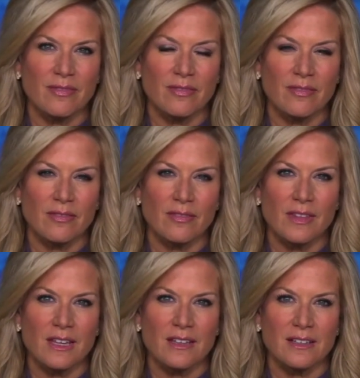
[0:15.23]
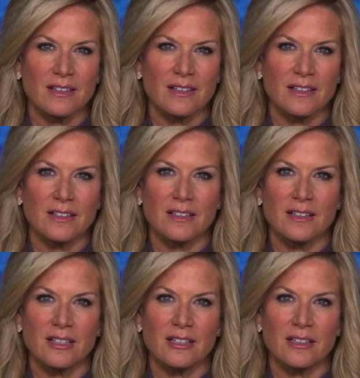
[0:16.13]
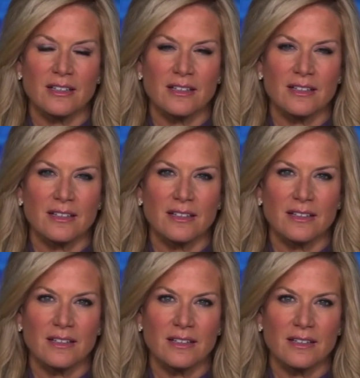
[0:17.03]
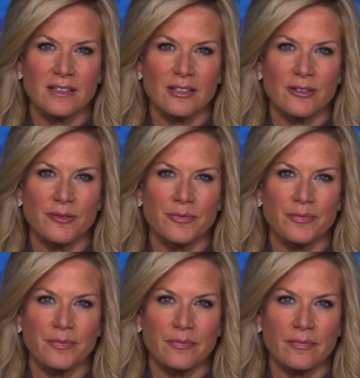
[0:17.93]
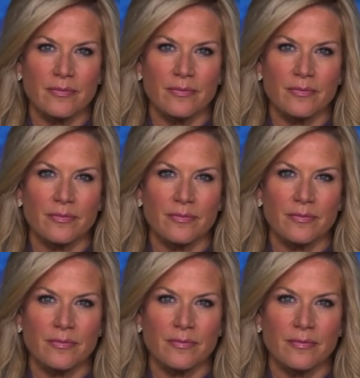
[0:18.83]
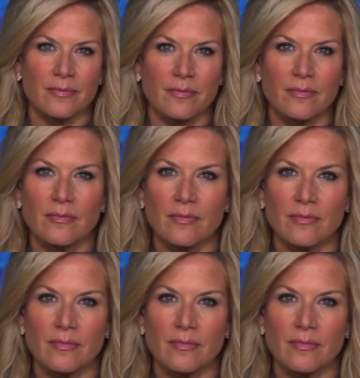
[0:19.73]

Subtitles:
The person shown says nothing.